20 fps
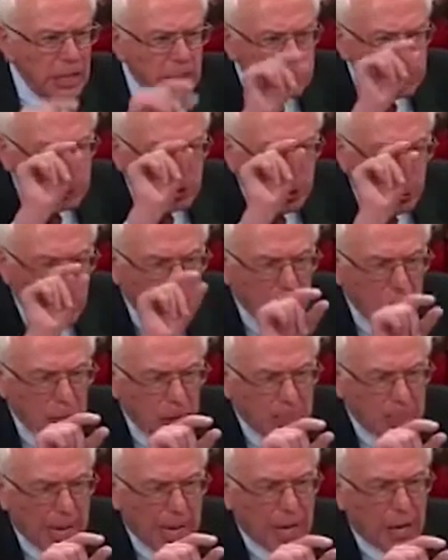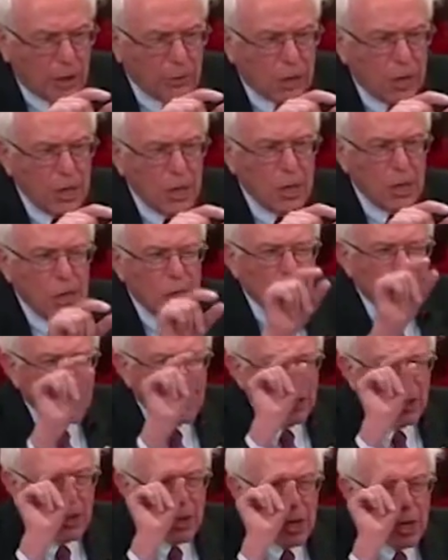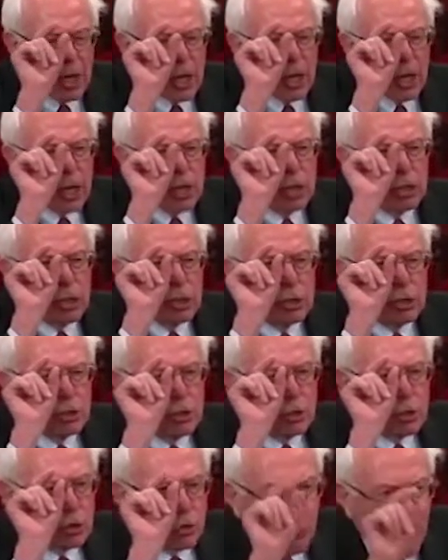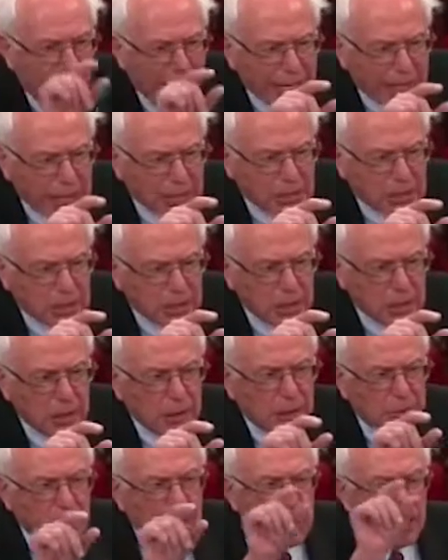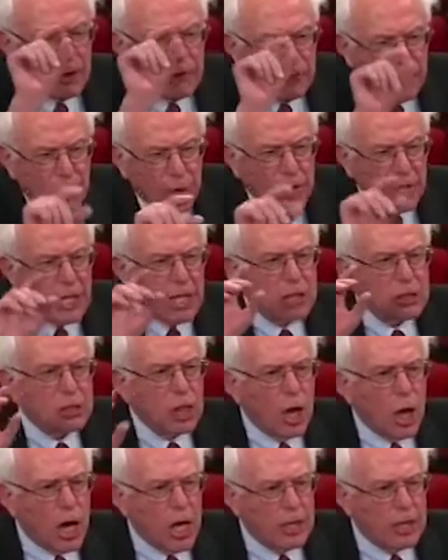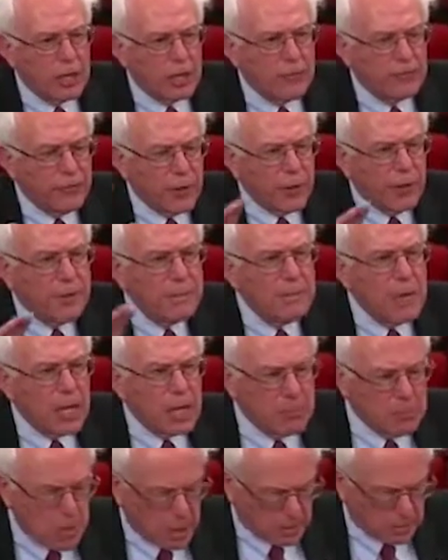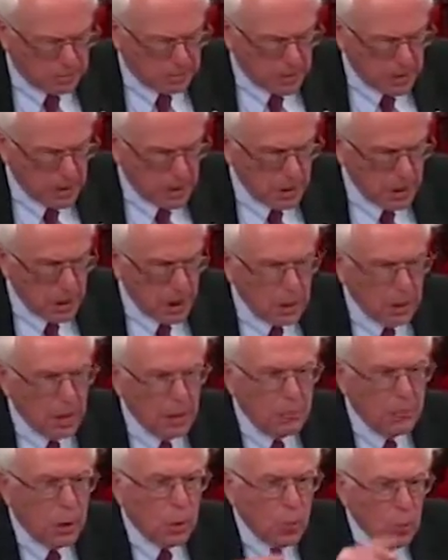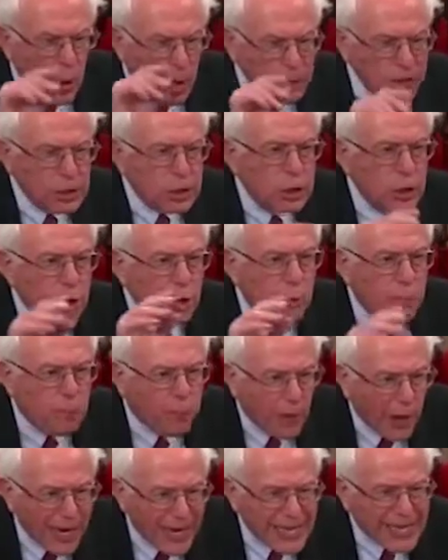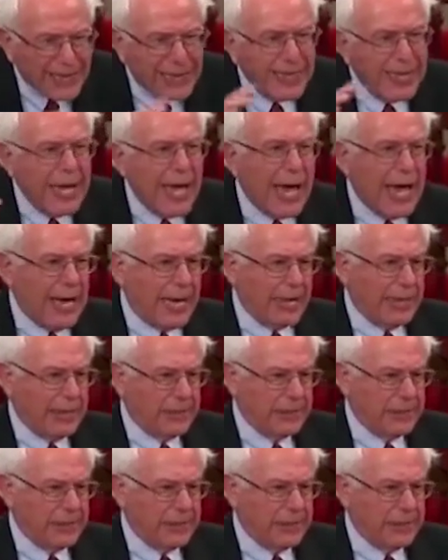he's talking about strikes that are very targeted, very minimal. But once you break the egg,